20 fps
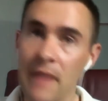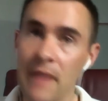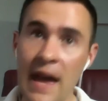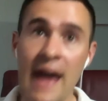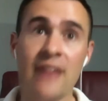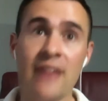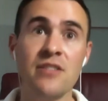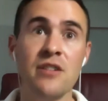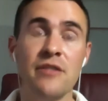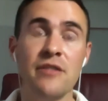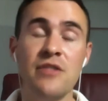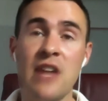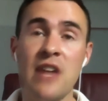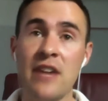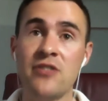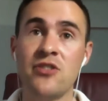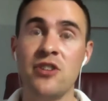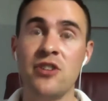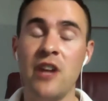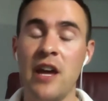as of
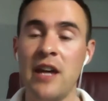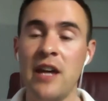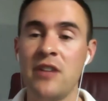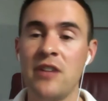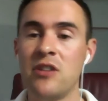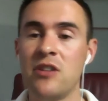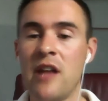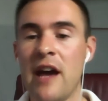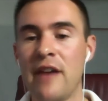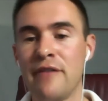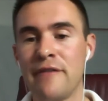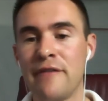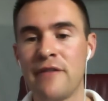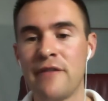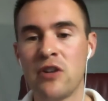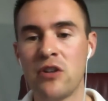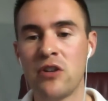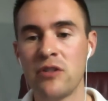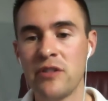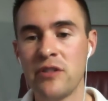yesterday, July
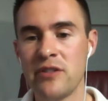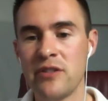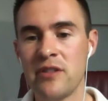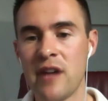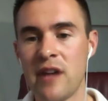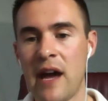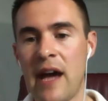1st,